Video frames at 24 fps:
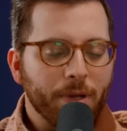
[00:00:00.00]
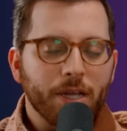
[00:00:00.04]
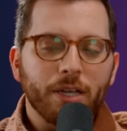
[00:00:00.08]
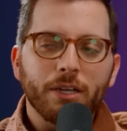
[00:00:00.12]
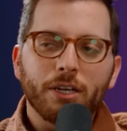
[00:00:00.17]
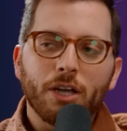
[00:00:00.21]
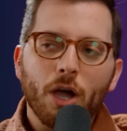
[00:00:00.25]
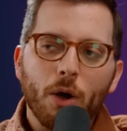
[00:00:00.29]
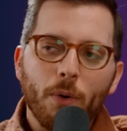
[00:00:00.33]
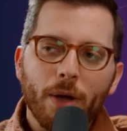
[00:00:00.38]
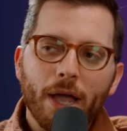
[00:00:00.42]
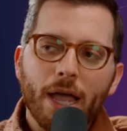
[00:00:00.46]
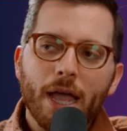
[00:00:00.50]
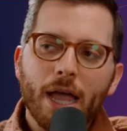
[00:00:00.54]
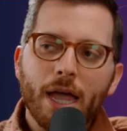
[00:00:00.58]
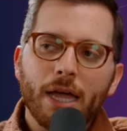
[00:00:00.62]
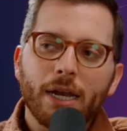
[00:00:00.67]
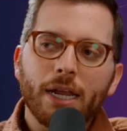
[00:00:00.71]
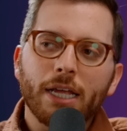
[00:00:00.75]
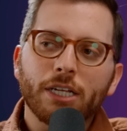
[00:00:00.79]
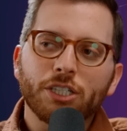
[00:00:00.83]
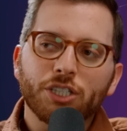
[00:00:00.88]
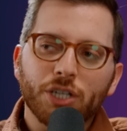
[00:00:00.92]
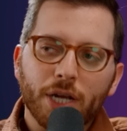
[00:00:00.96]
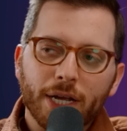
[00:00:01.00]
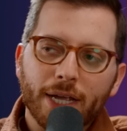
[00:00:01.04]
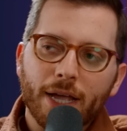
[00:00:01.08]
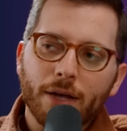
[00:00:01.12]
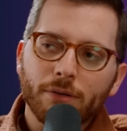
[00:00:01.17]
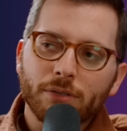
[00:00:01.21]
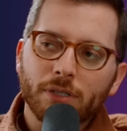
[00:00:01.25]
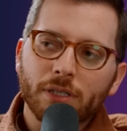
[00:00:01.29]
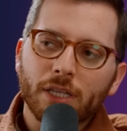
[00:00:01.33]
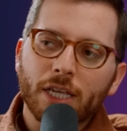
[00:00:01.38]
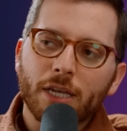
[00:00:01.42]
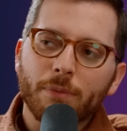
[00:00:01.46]
but go ahead and check
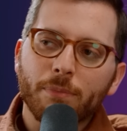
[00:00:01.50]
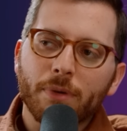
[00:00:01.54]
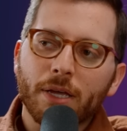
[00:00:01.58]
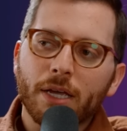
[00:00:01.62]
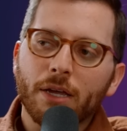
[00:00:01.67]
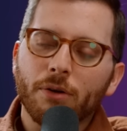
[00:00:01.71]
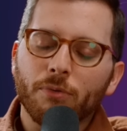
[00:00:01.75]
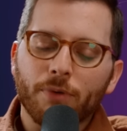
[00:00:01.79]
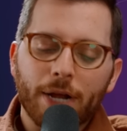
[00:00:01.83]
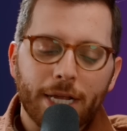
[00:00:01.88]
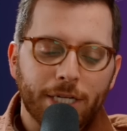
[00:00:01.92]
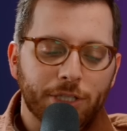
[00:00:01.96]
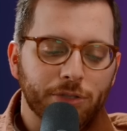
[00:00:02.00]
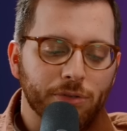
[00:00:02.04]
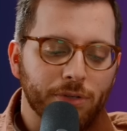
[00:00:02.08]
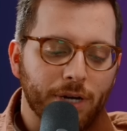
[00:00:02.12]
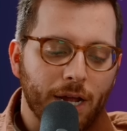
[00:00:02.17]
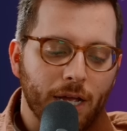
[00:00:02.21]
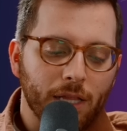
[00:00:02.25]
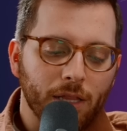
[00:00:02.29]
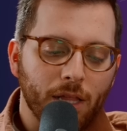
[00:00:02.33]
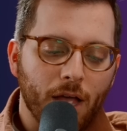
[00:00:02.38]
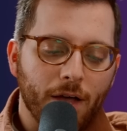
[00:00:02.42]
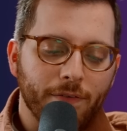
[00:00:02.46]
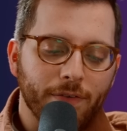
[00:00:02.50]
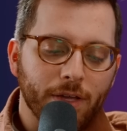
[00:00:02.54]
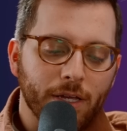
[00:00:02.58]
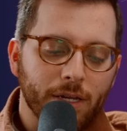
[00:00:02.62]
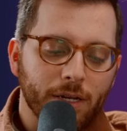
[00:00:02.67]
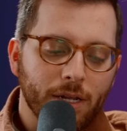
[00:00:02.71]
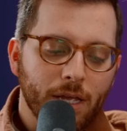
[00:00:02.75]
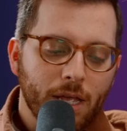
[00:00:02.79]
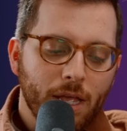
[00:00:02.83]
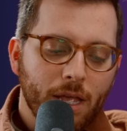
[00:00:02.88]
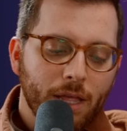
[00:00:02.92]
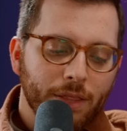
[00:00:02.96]
out DeleteMe. Rachel and I love
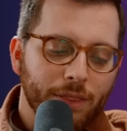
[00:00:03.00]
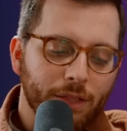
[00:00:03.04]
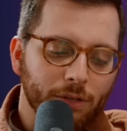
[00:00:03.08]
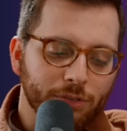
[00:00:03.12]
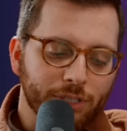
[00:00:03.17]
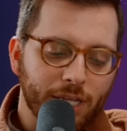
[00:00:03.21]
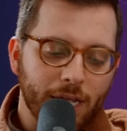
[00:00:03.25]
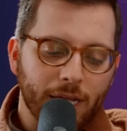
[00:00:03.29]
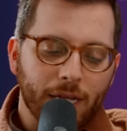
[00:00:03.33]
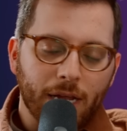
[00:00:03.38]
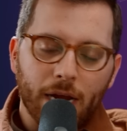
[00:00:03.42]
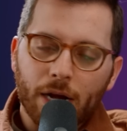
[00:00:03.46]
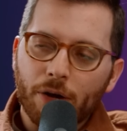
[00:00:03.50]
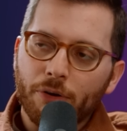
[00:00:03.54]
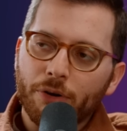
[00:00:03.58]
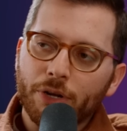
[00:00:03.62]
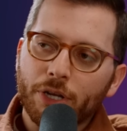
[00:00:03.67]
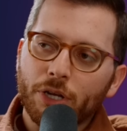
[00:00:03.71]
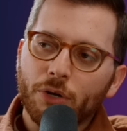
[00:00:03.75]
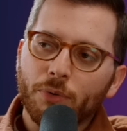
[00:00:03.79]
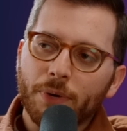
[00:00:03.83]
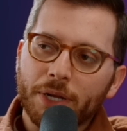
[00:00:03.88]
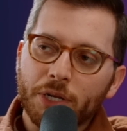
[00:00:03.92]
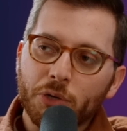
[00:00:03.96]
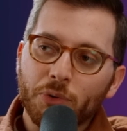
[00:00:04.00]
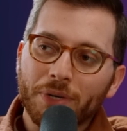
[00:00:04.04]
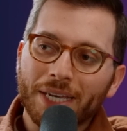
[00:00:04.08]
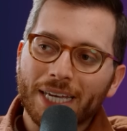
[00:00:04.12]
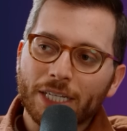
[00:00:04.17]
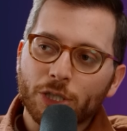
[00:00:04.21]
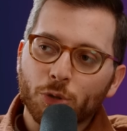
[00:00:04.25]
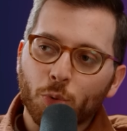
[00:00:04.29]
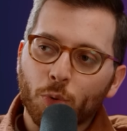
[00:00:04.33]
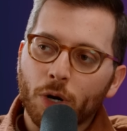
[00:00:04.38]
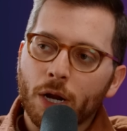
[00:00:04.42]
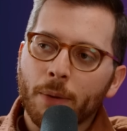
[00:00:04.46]
it. They'll take care of you, and you can
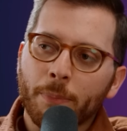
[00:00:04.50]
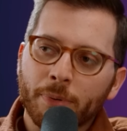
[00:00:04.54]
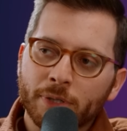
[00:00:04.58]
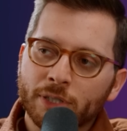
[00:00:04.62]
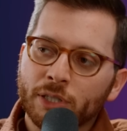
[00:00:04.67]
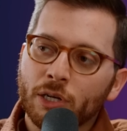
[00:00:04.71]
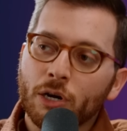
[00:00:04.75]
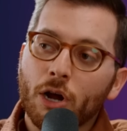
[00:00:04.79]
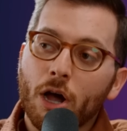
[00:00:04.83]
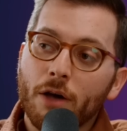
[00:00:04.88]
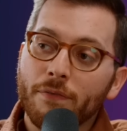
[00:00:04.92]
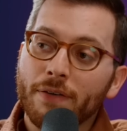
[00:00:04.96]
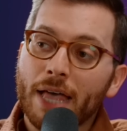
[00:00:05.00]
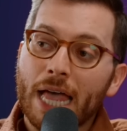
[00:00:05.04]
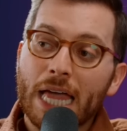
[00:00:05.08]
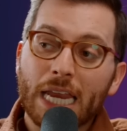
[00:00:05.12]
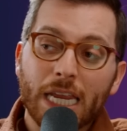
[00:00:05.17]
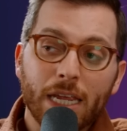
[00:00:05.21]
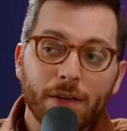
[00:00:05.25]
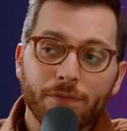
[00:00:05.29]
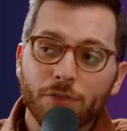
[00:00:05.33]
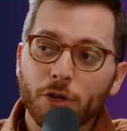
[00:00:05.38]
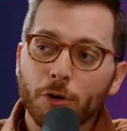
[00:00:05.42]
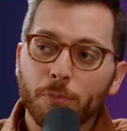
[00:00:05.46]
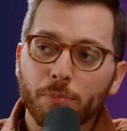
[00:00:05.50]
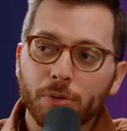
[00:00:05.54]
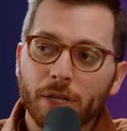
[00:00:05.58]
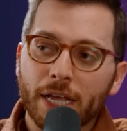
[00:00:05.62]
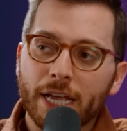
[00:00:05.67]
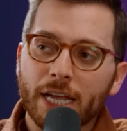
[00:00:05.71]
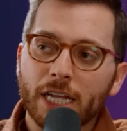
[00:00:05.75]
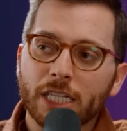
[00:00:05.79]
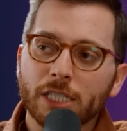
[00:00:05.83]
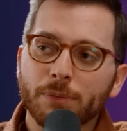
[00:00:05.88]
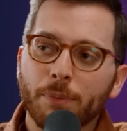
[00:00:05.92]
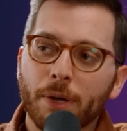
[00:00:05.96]
get 20% off any of their
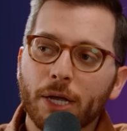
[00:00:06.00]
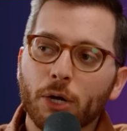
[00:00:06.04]
plans